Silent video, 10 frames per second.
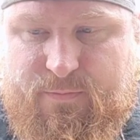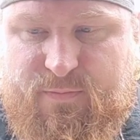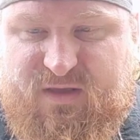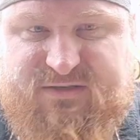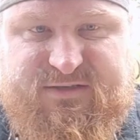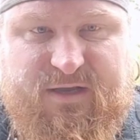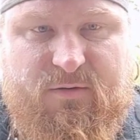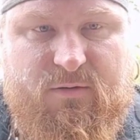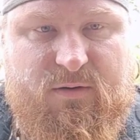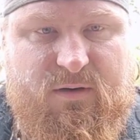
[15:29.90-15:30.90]
you're
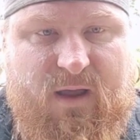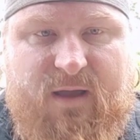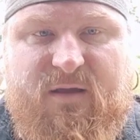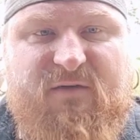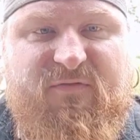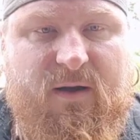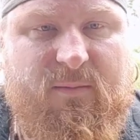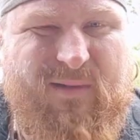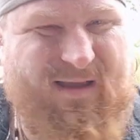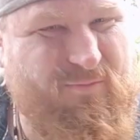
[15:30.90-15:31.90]
single and how you're going to find a
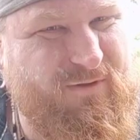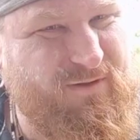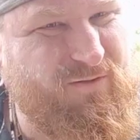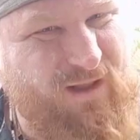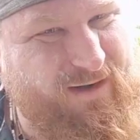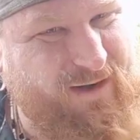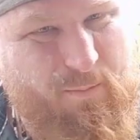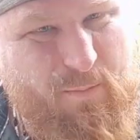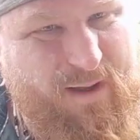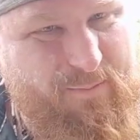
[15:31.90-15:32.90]
mate when you look like an
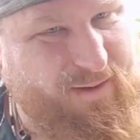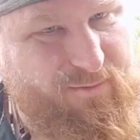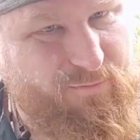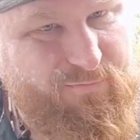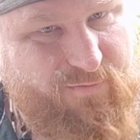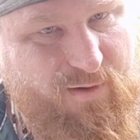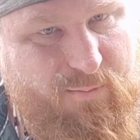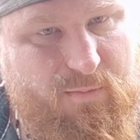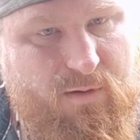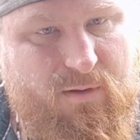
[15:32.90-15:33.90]
unmade bed all the time
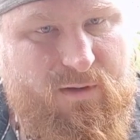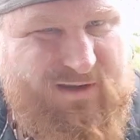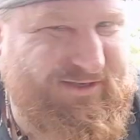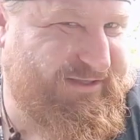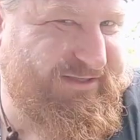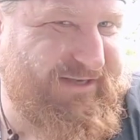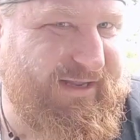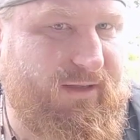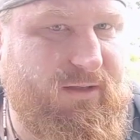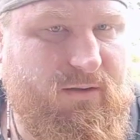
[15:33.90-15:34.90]
and you
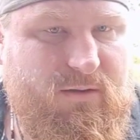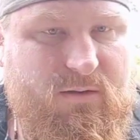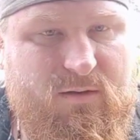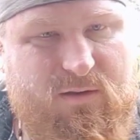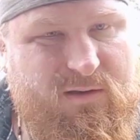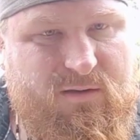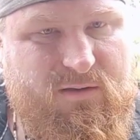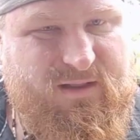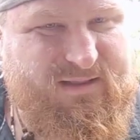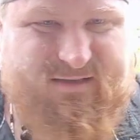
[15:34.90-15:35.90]
stink.
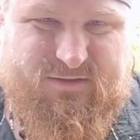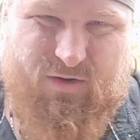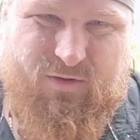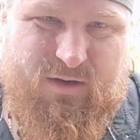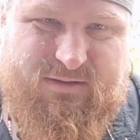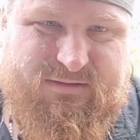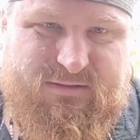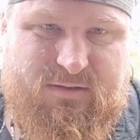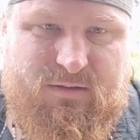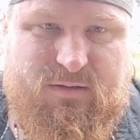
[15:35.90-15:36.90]
That's not nice.
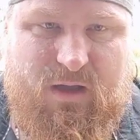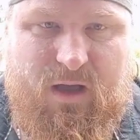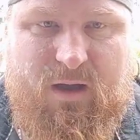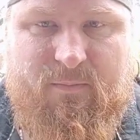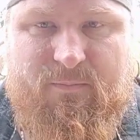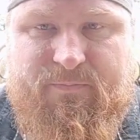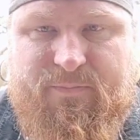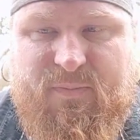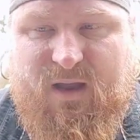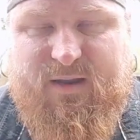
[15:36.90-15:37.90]
And
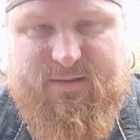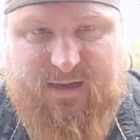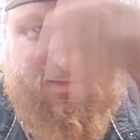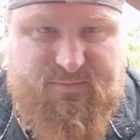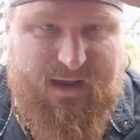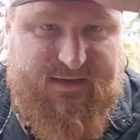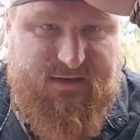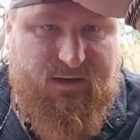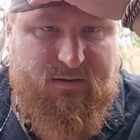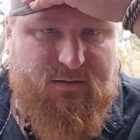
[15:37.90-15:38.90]
it does matter.
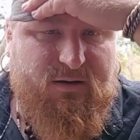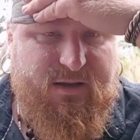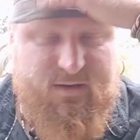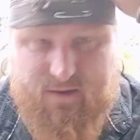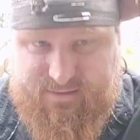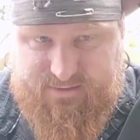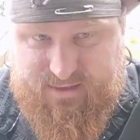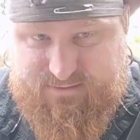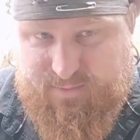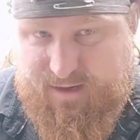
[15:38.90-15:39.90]
It
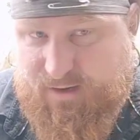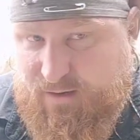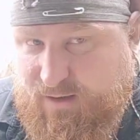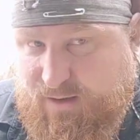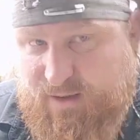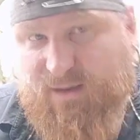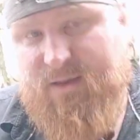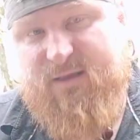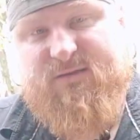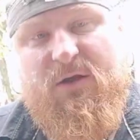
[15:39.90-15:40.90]
does matter.
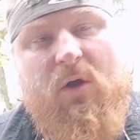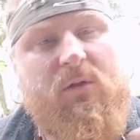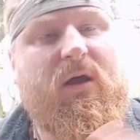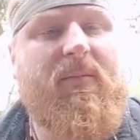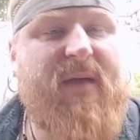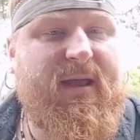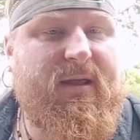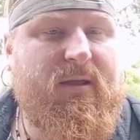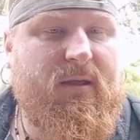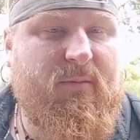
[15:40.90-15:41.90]
It, like
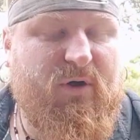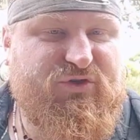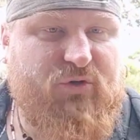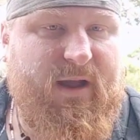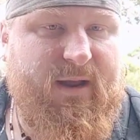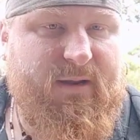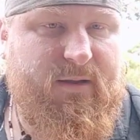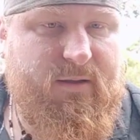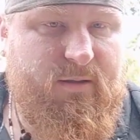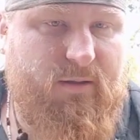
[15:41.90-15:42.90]
me in my trade,
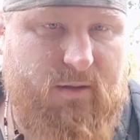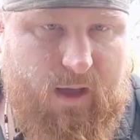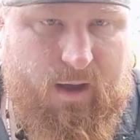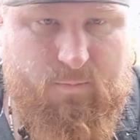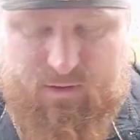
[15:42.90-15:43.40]
when